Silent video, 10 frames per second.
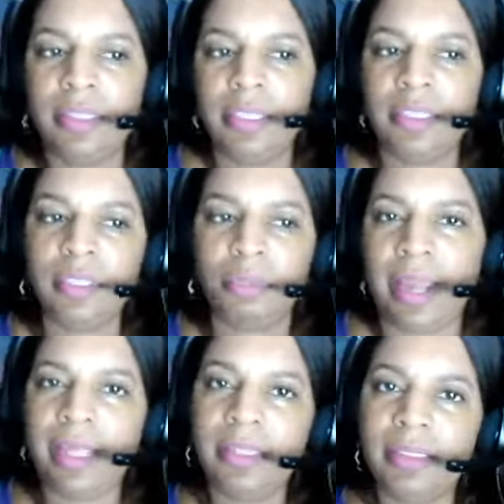into
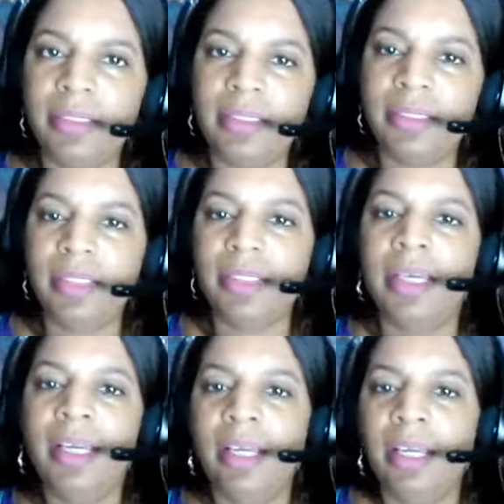practice to see
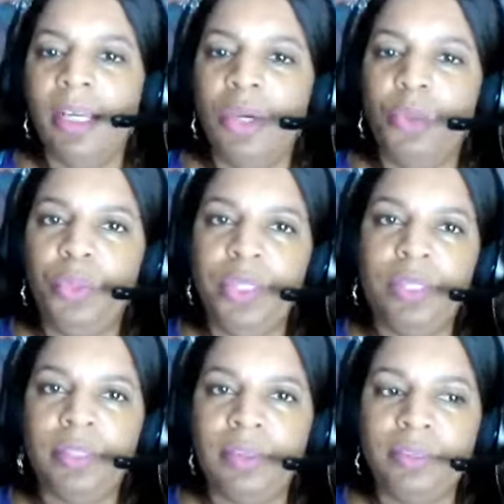what
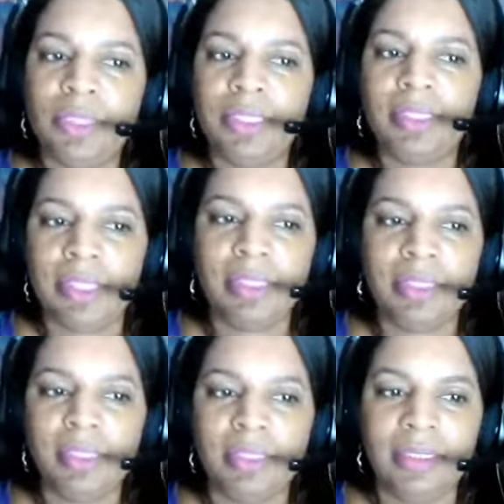it
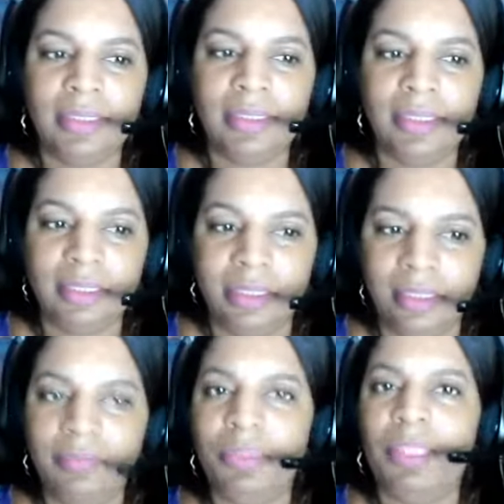takes to
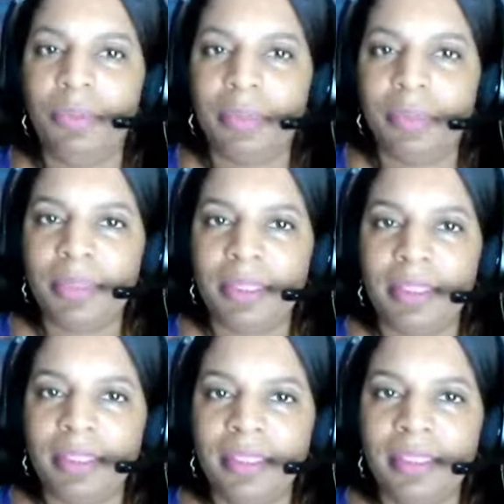develop a
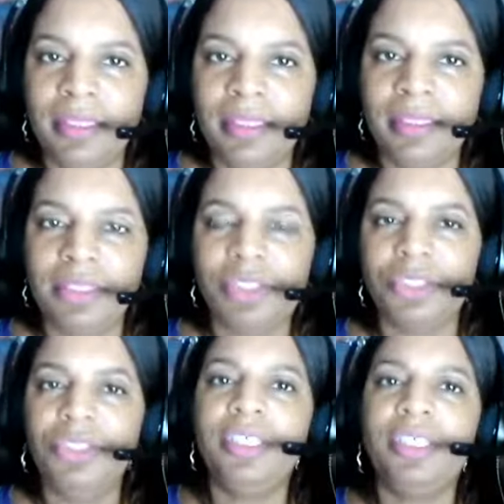website, so
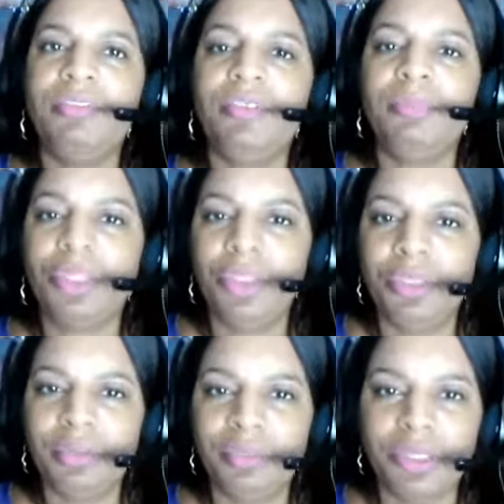you can get
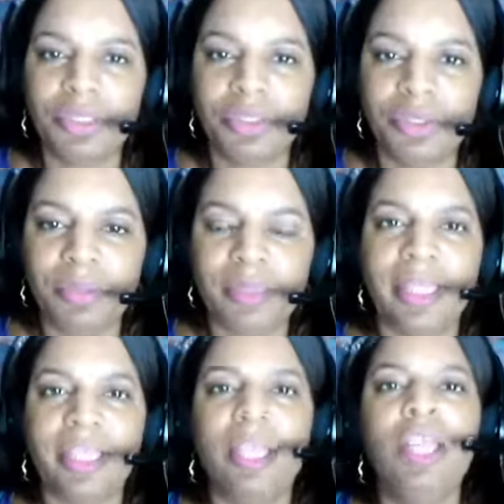familiar with the terms
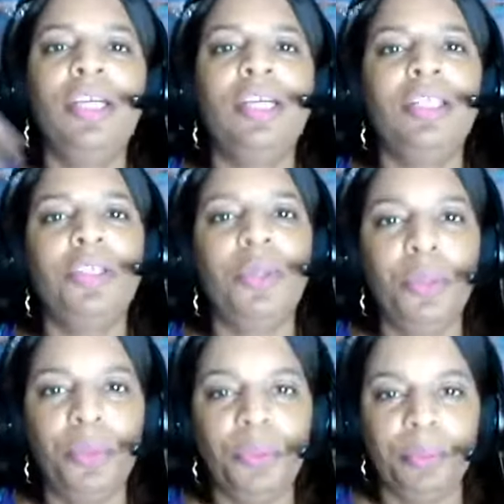like your
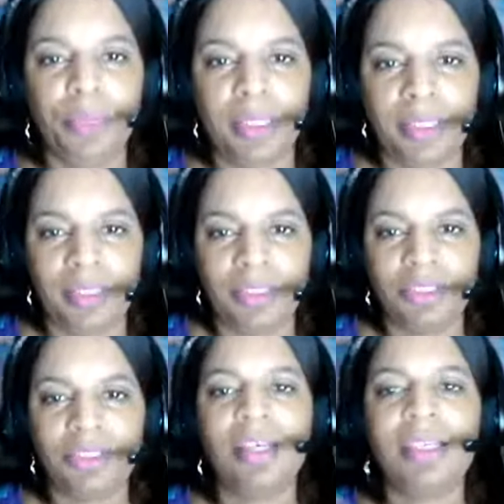home page,
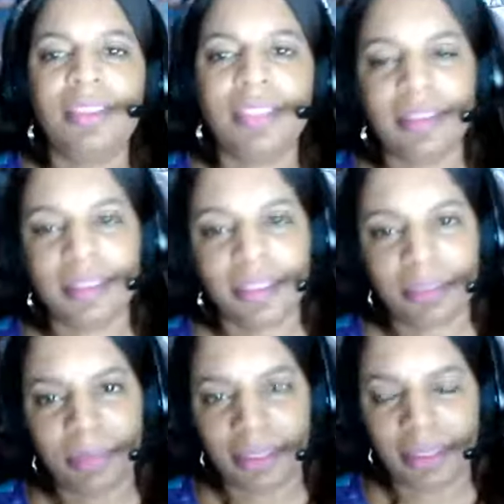your contact
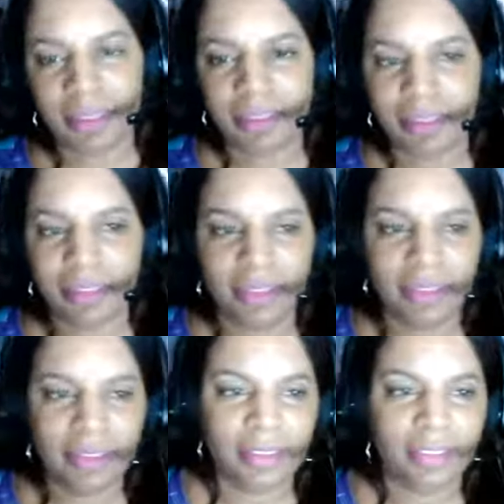us page,
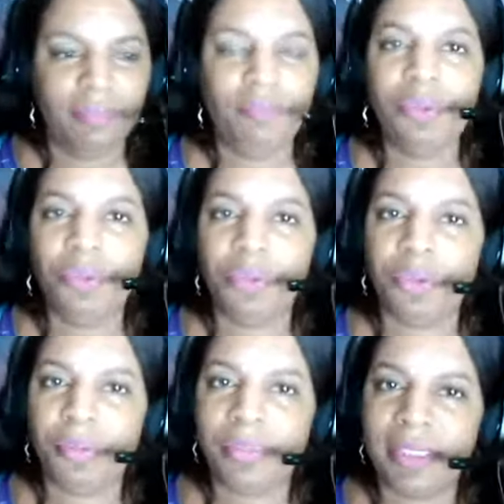
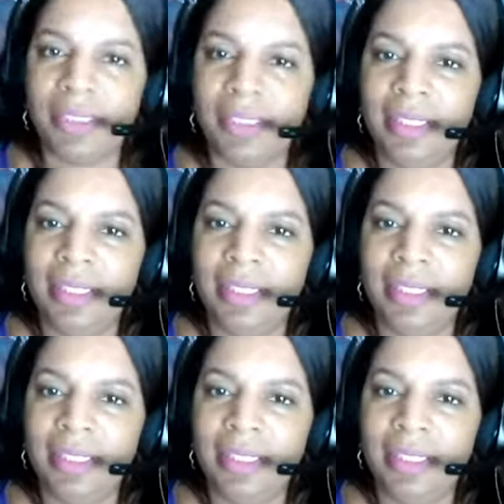forms,